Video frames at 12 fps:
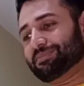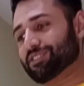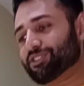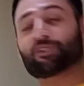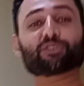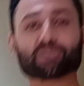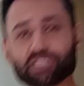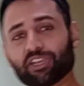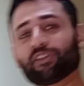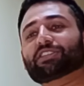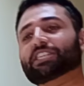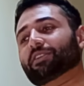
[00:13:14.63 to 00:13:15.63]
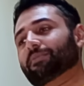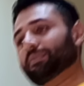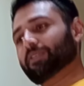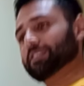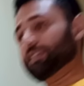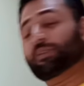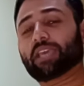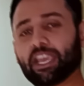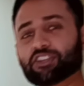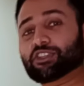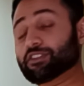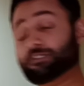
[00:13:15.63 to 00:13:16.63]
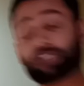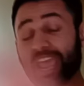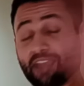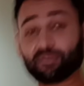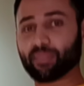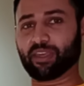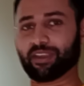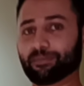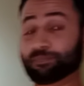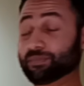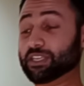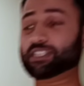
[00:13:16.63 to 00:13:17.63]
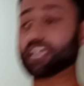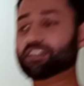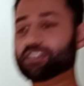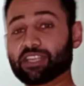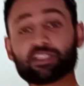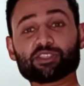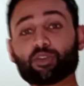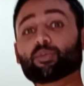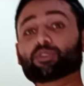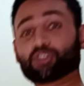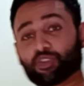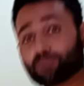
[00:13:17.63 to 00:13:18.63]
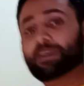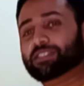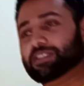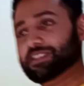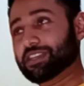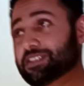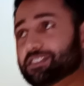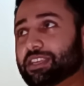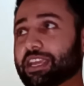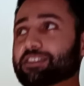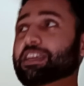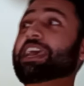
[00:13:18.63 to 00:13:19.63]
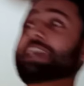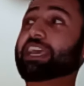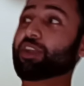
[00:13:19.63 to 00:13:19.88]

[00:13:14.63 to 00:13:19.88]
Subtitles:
social security numbers, locations, everything. This data is then sold to businesses and can